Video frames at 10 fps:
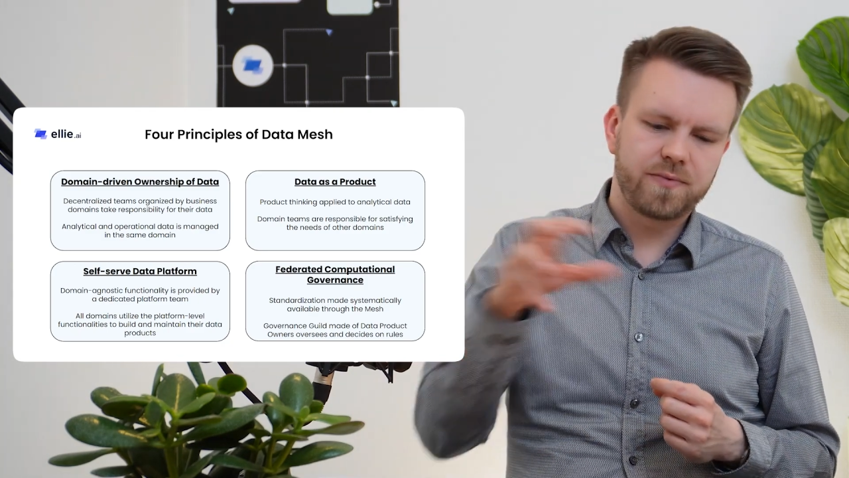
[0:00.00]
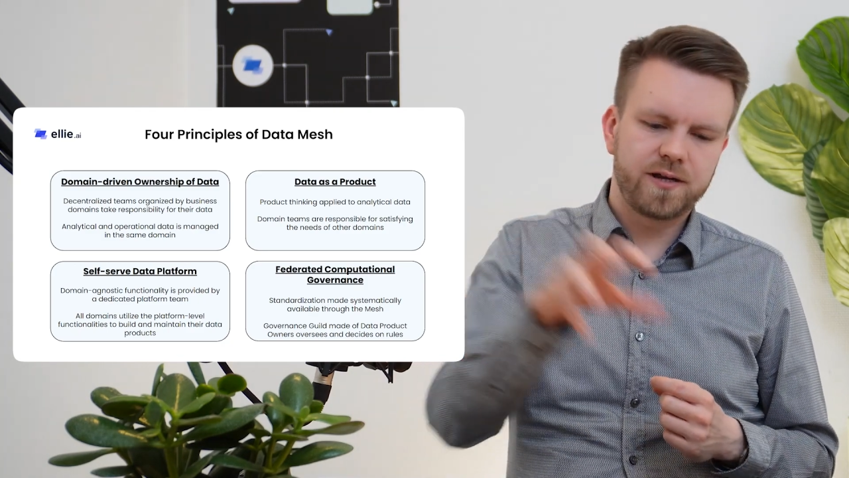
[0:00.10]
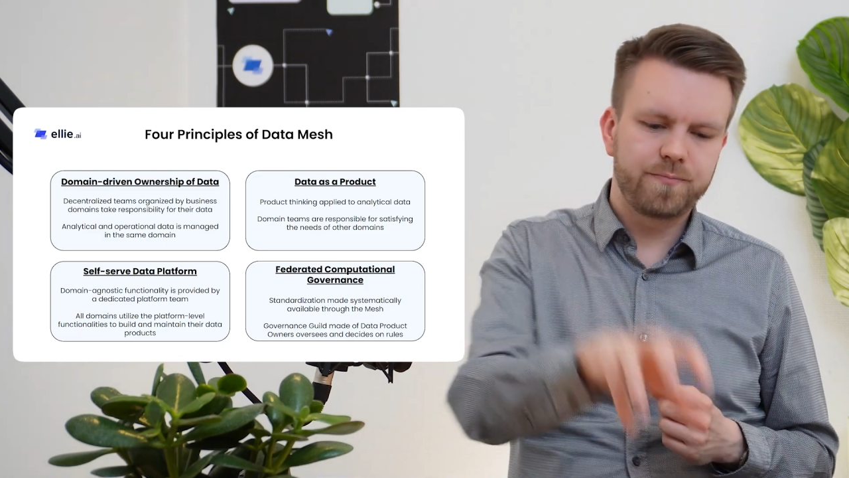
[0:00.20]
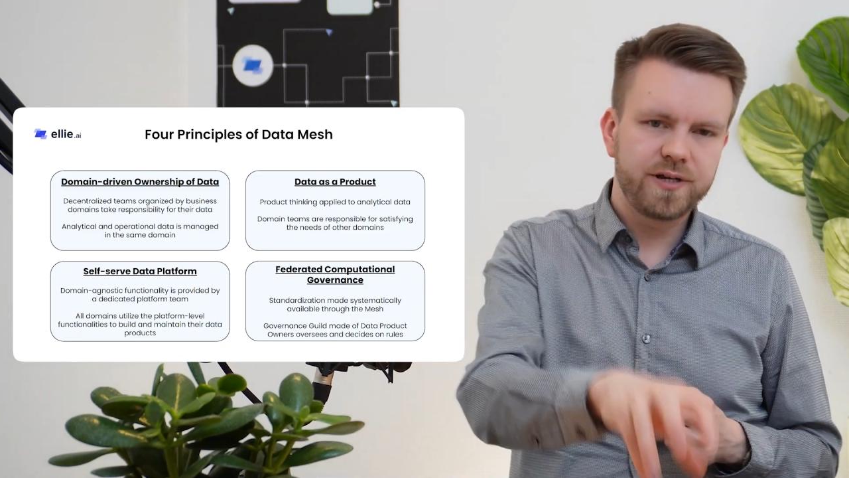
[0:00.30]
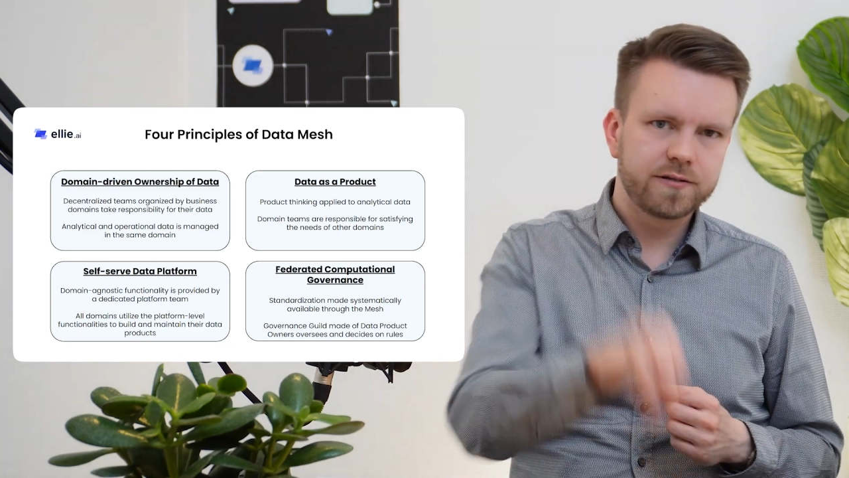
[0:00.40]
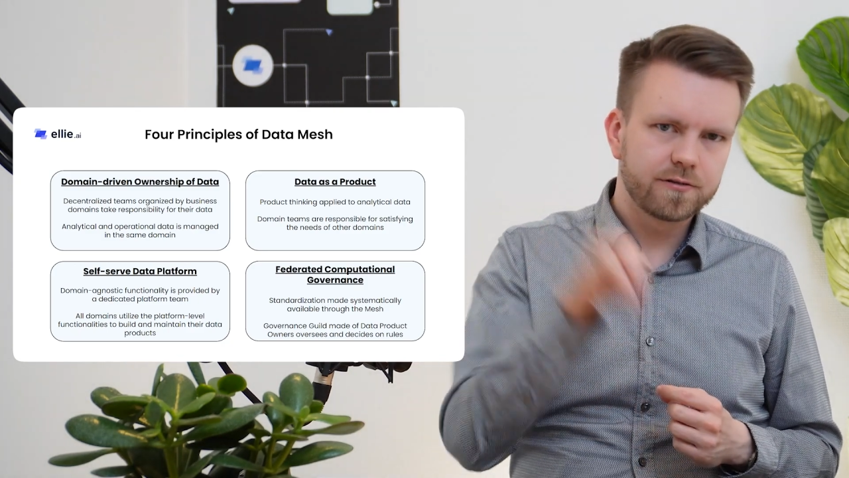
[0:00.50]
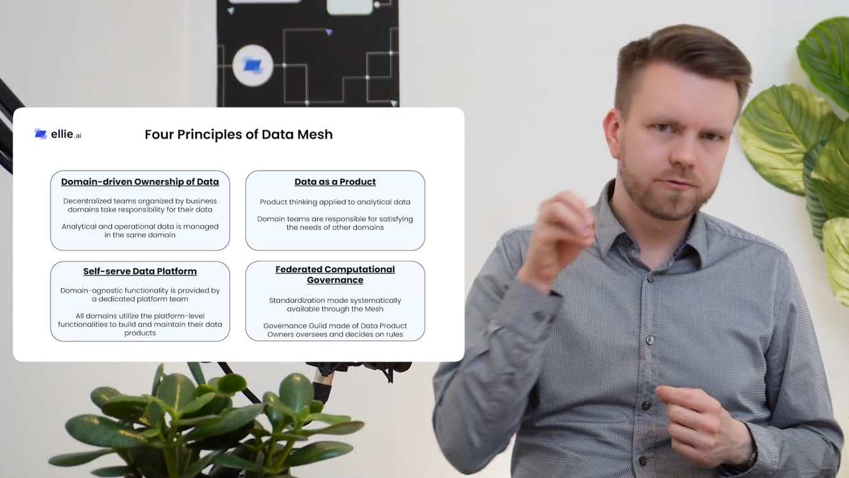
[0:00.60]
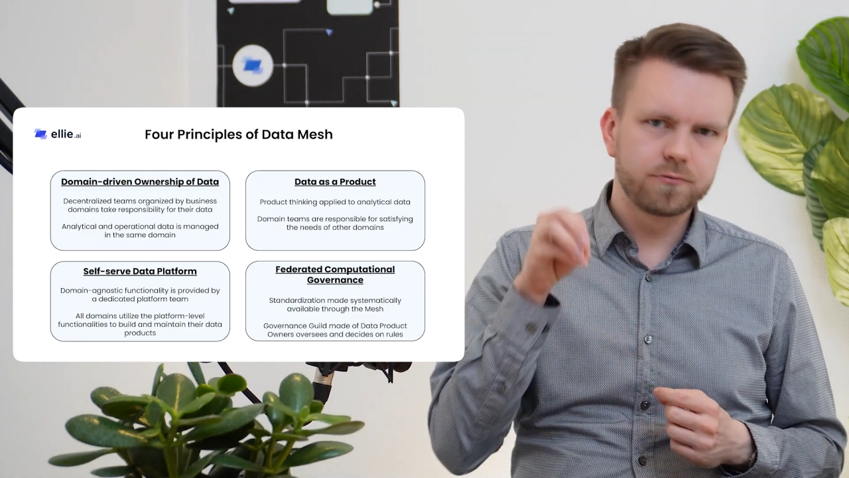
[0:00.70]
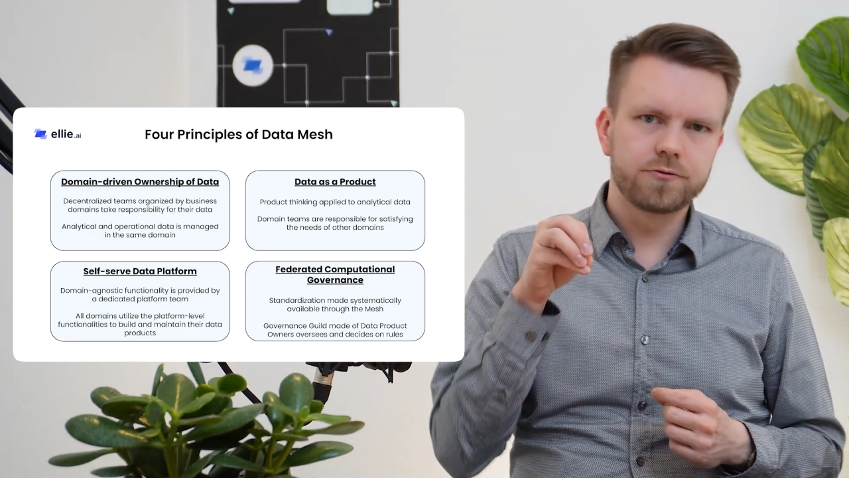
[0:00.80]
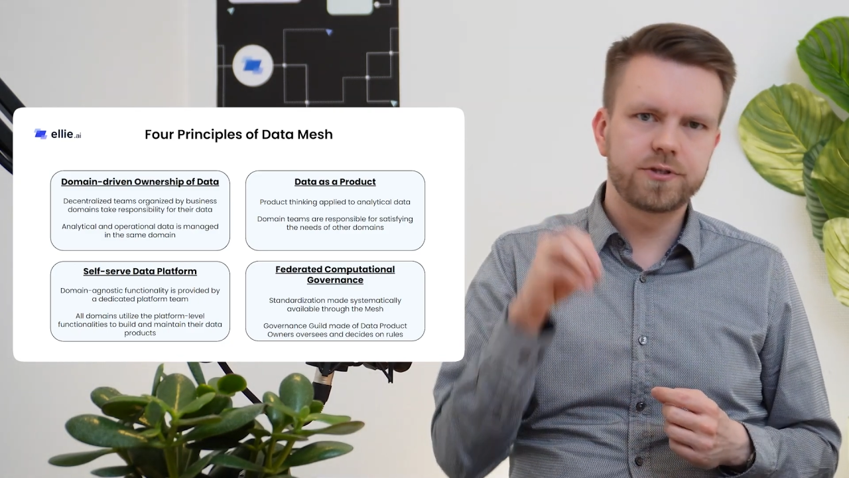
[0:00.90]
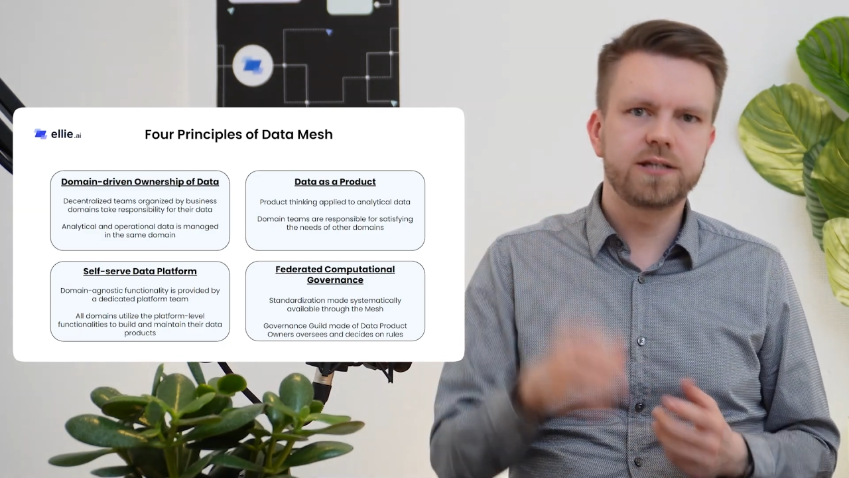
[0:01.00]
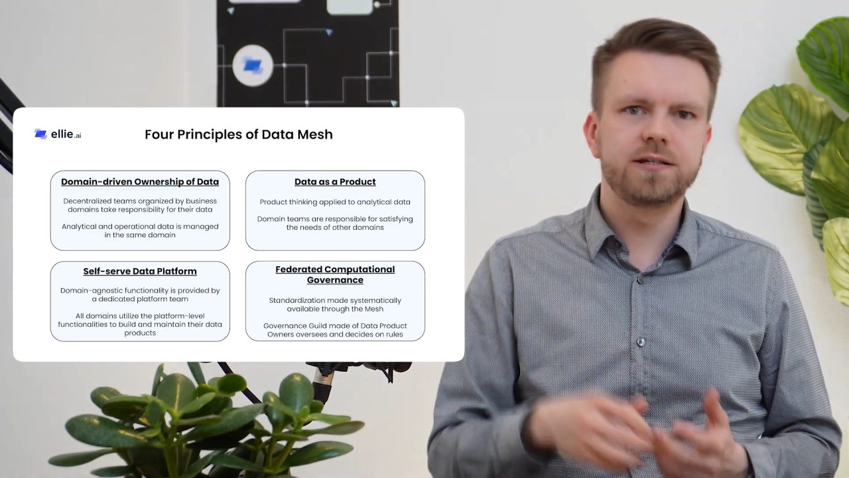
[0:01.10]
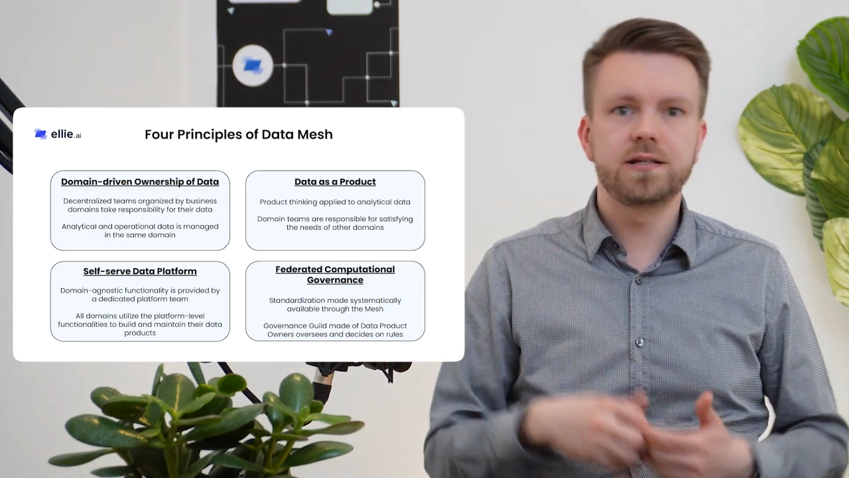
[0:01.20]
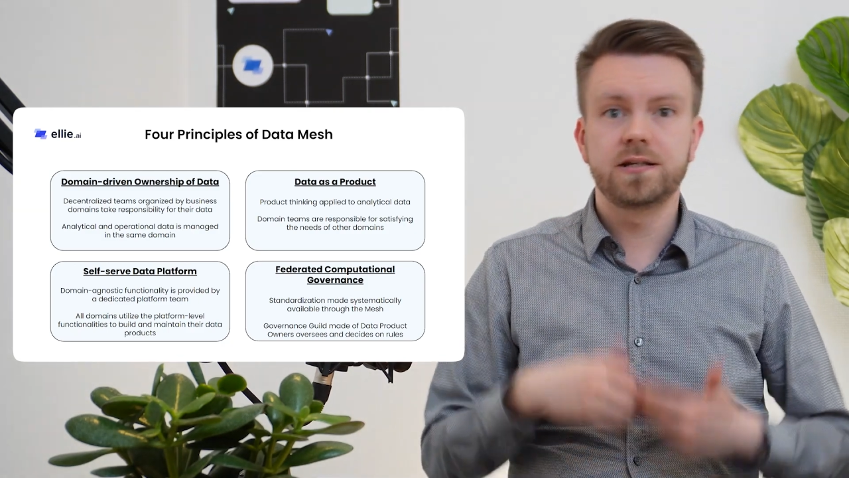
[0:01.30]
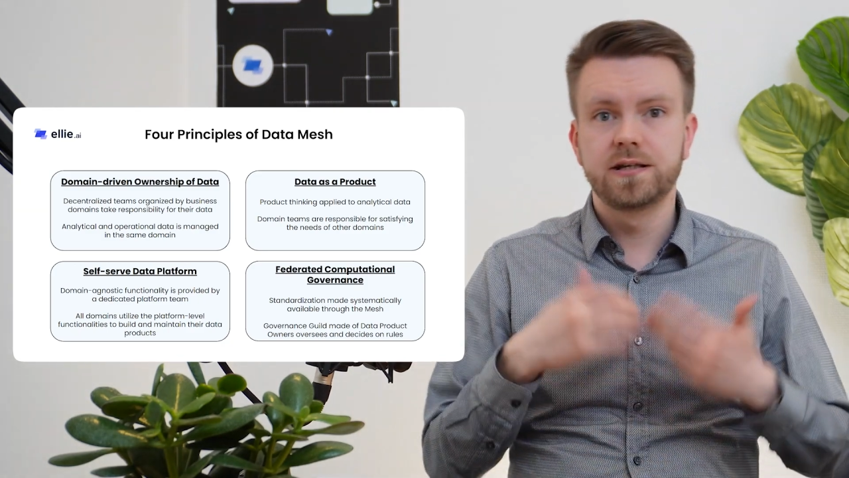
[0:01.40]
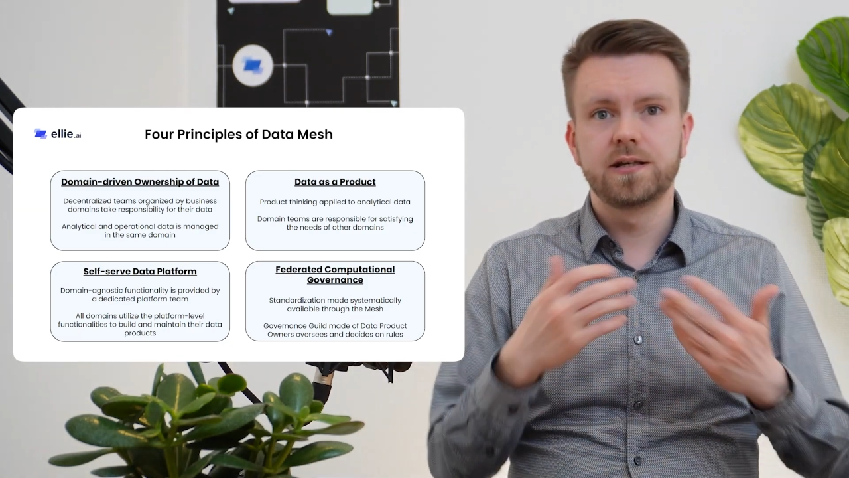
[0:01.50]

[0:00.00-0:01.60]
and pick the tools they need